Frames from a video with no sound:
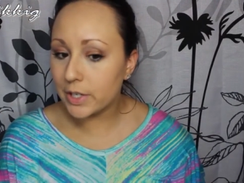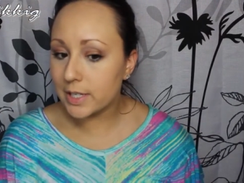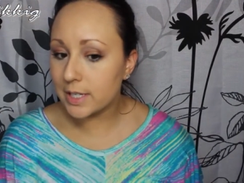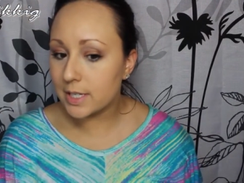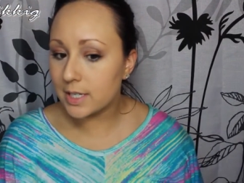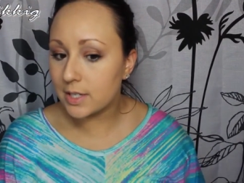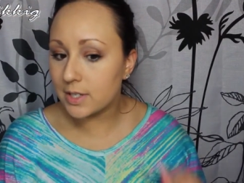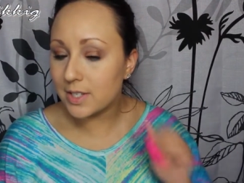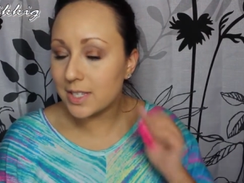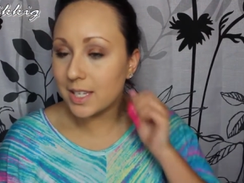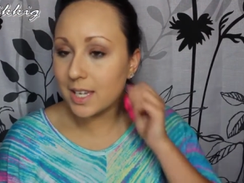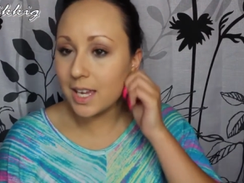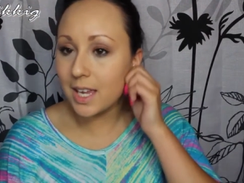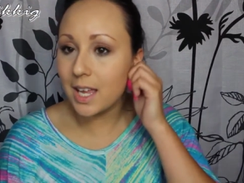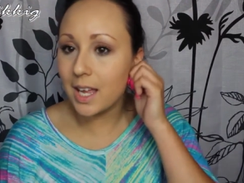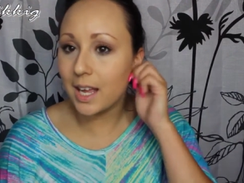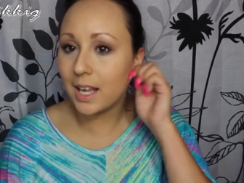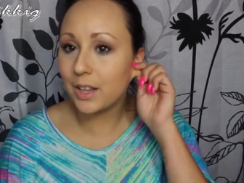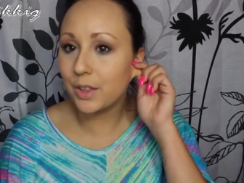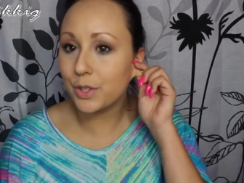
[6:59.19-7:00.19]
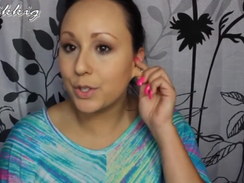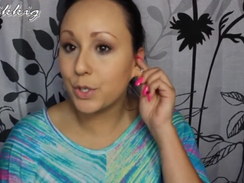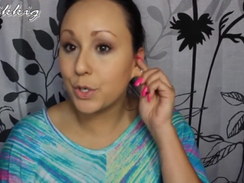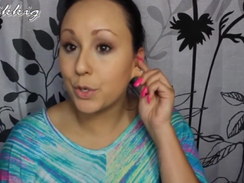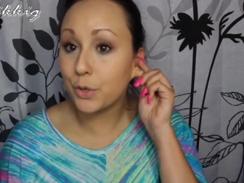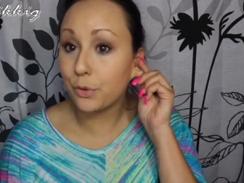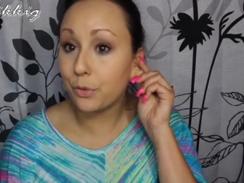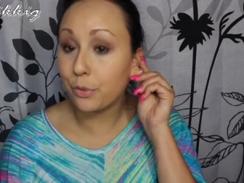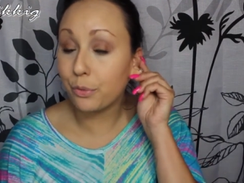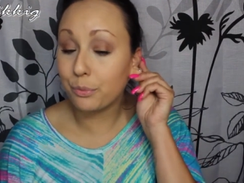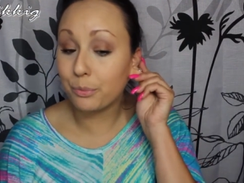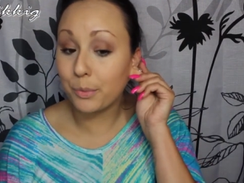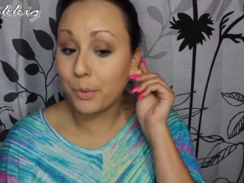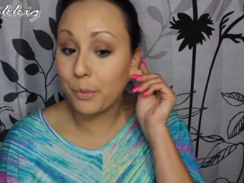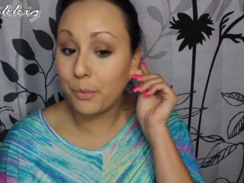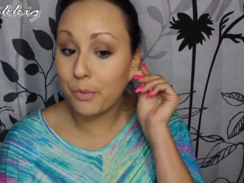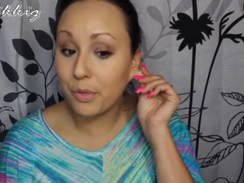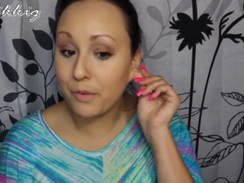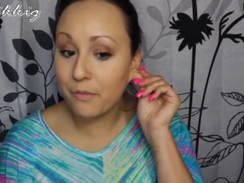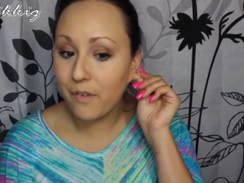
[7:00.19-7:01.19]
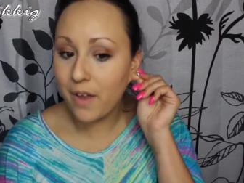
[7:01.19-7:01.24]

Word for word: could still see glitter through the